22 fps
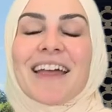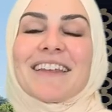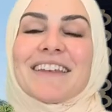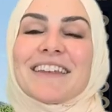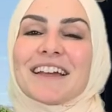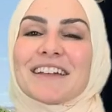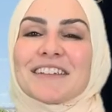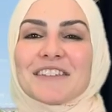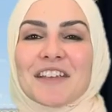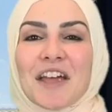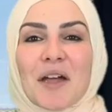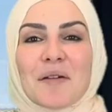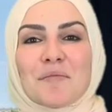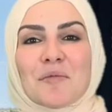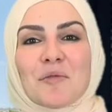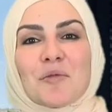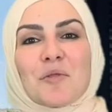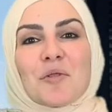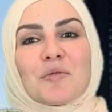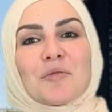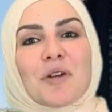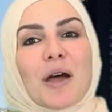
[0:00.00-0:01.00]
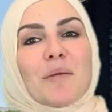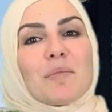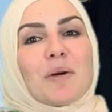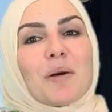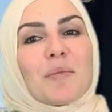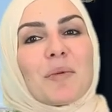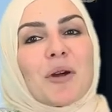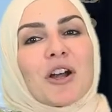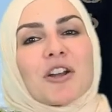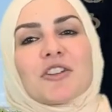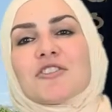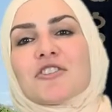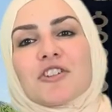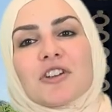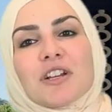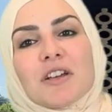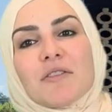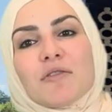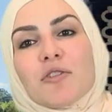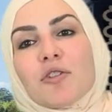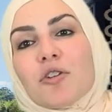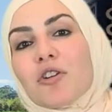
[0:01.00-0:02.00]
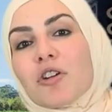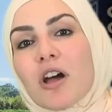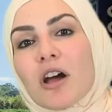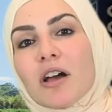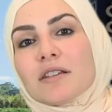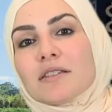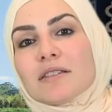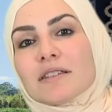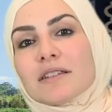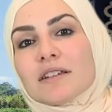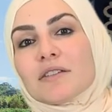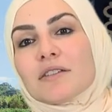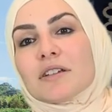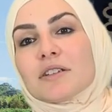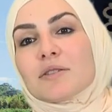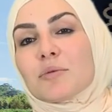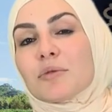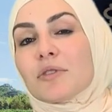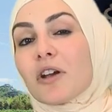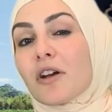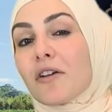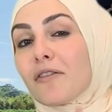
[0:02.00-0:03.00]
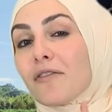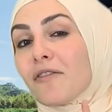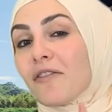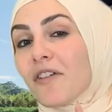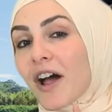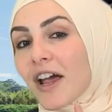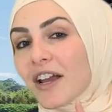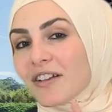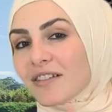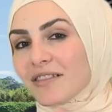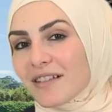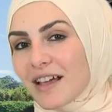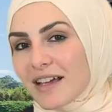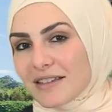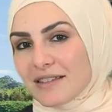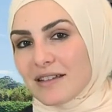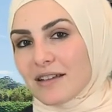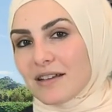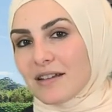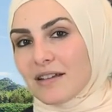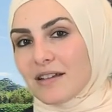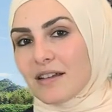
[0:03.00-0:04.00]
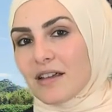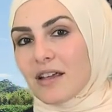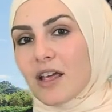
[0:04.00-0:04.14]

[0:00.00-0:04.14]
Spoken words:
Next time, we'll wrap up our Journey of the Quran series with our final lesson.